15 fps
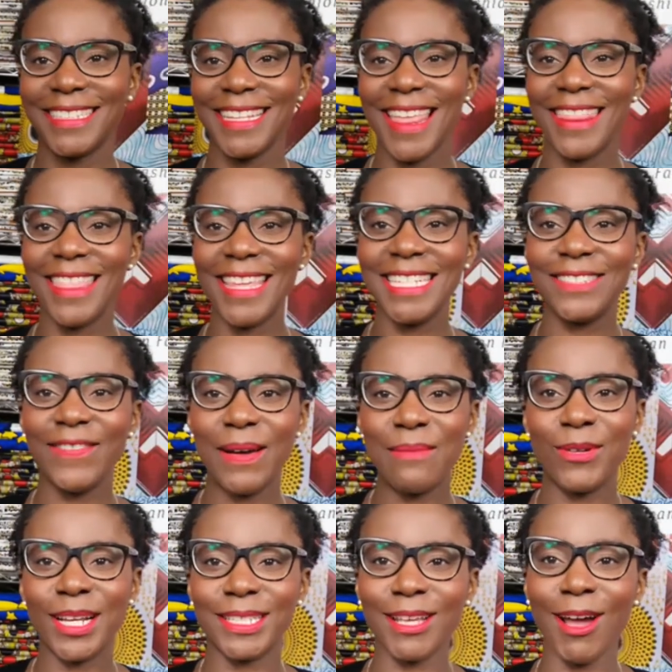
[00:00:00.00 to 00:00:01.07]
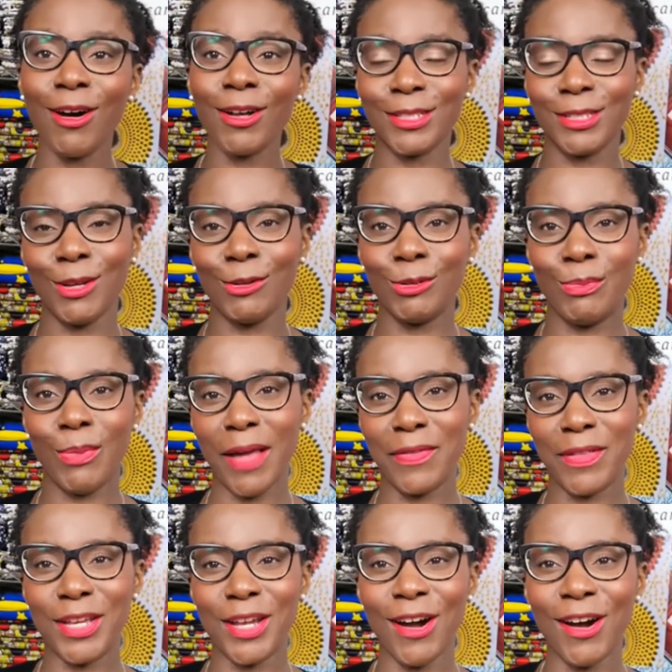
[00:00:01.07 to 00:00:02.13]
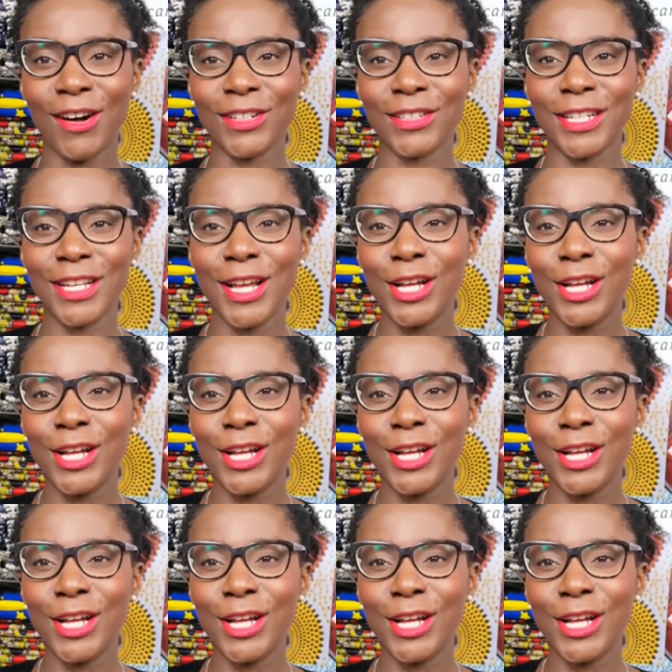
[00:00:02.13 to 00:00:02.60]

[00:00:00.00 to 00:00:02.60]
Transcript: These fabrics are sold by the yard.